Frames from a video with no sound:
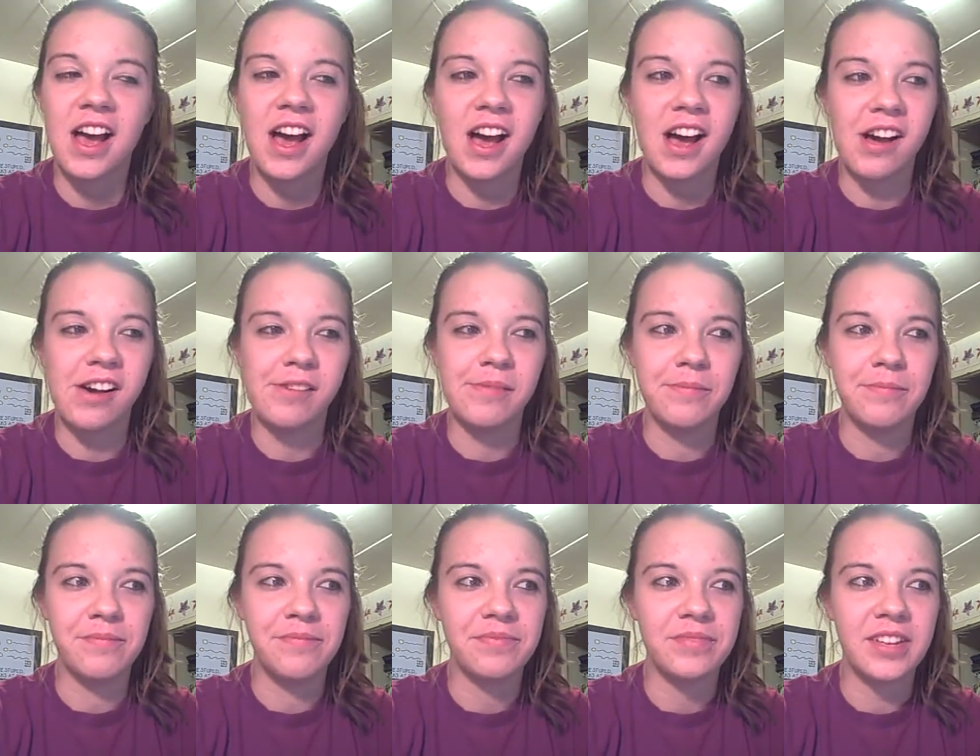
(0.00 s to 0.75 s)

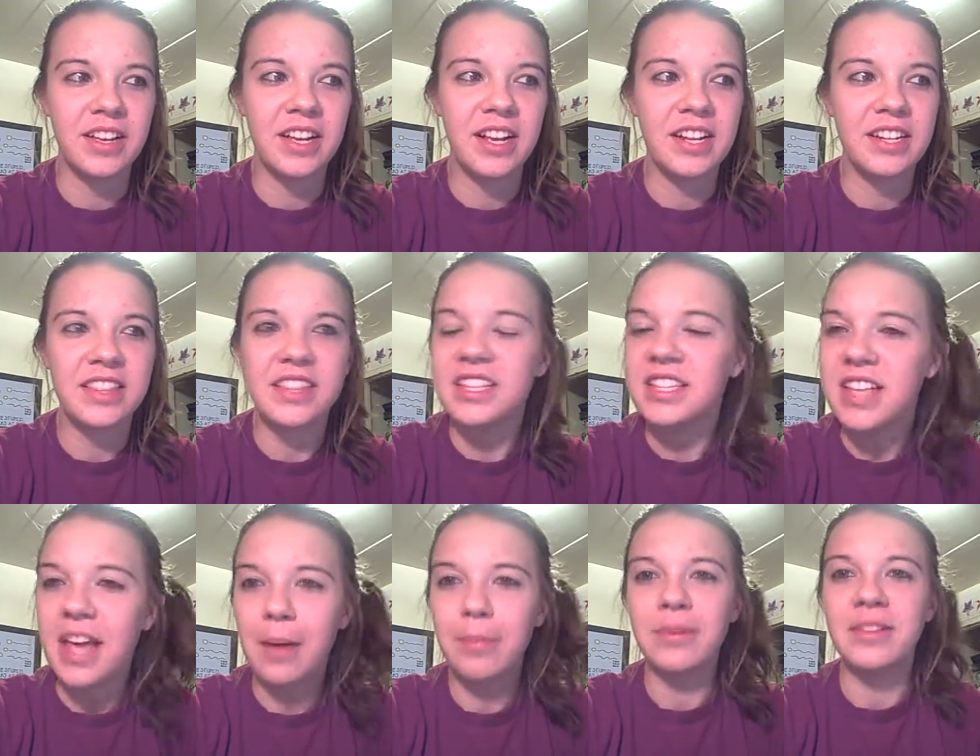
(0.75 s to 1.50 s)
um, it,
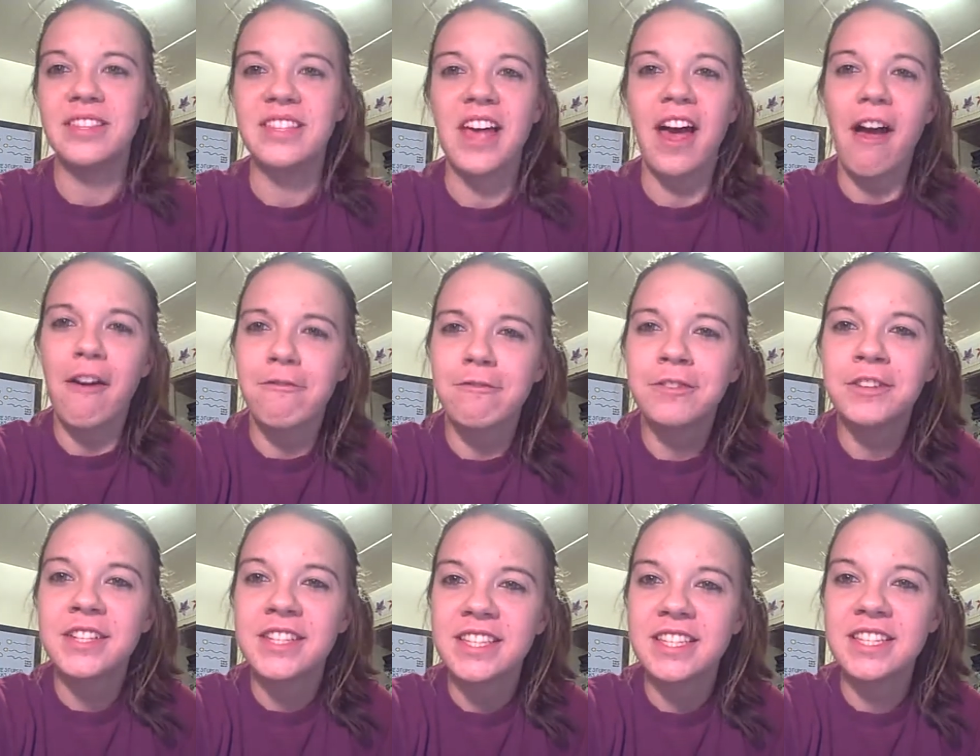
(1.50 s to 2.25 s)
this happens
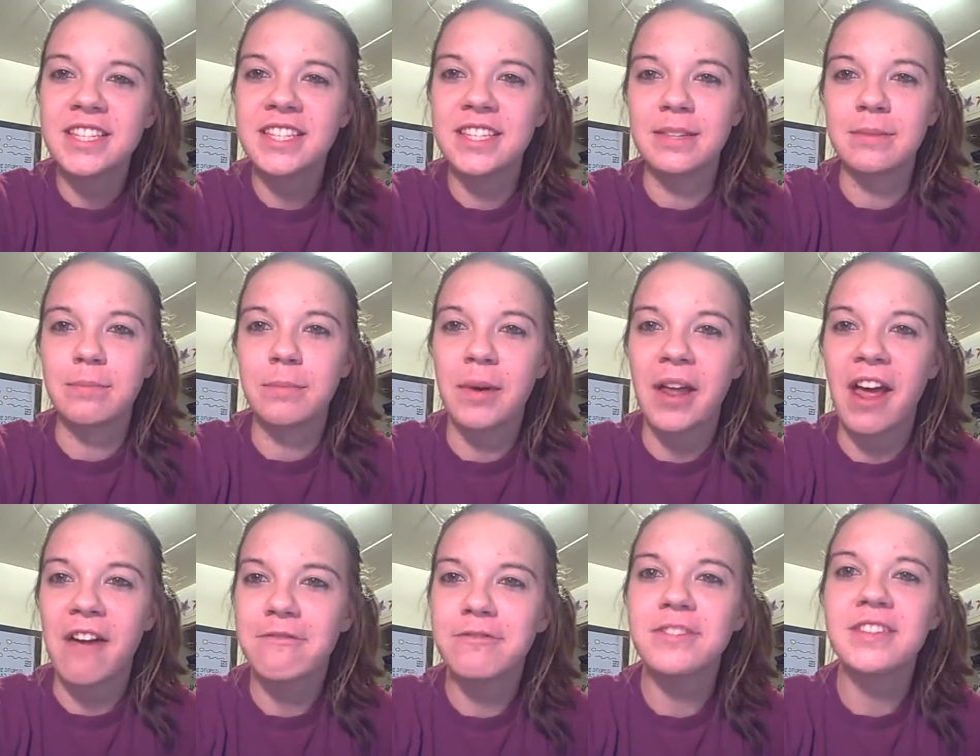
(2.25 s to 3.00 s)
every season,
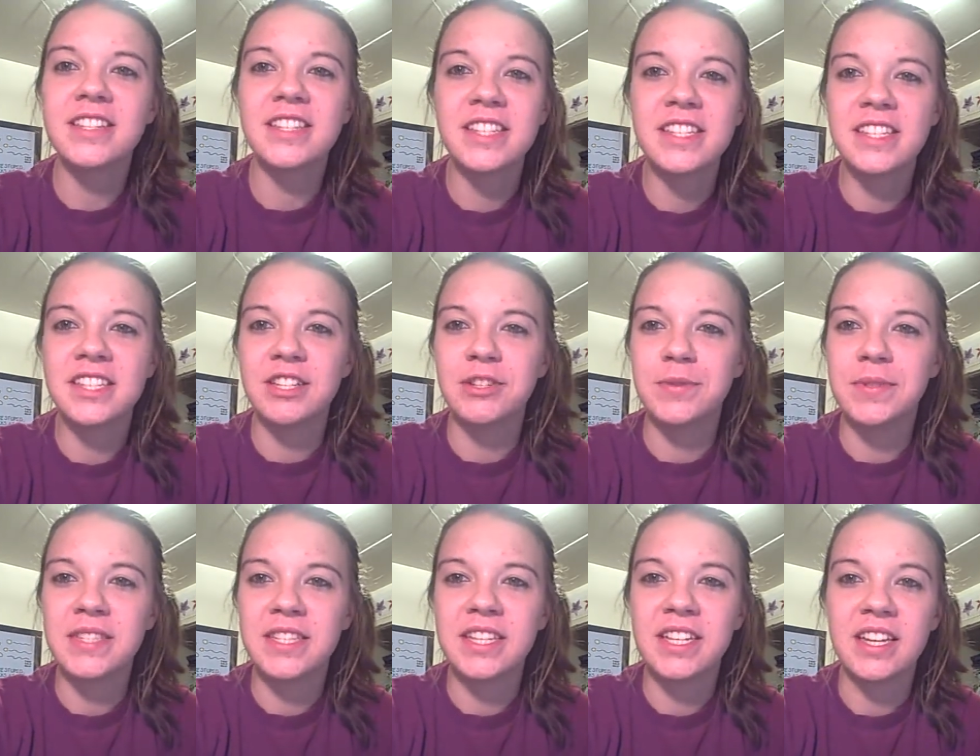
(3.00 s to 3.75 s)
but every season
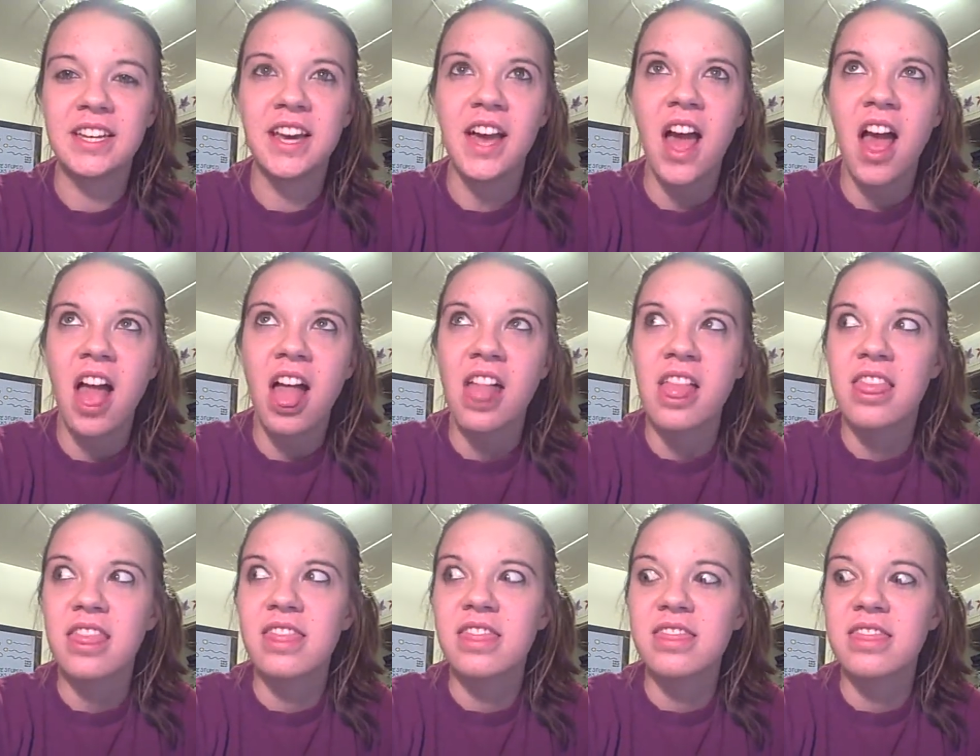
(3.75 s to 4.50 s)
you see
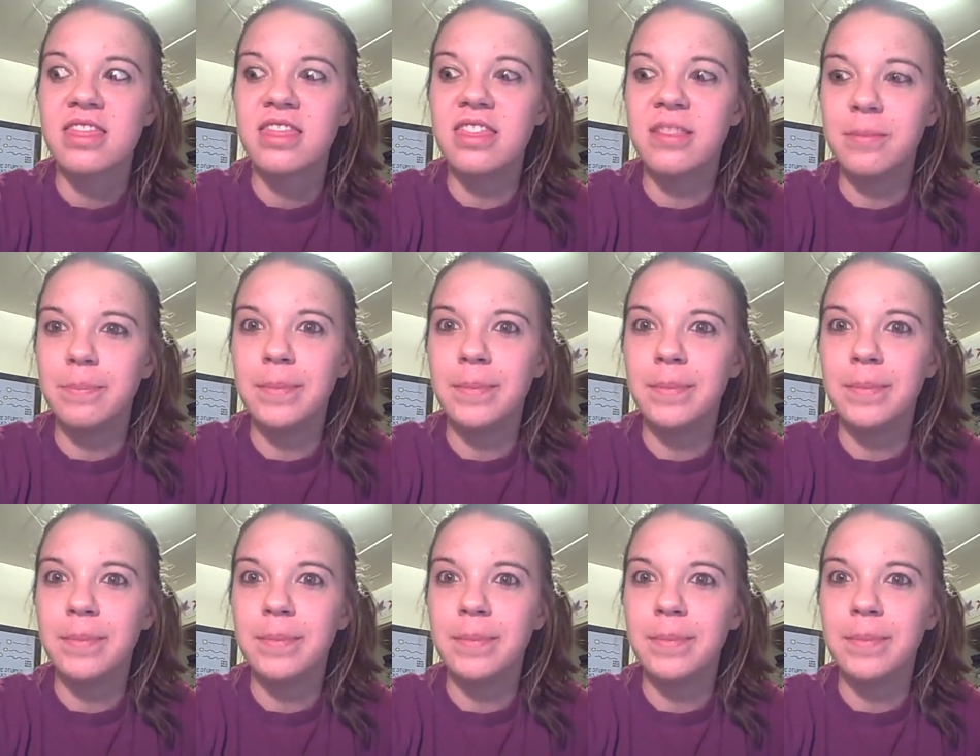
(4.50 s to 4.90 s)
the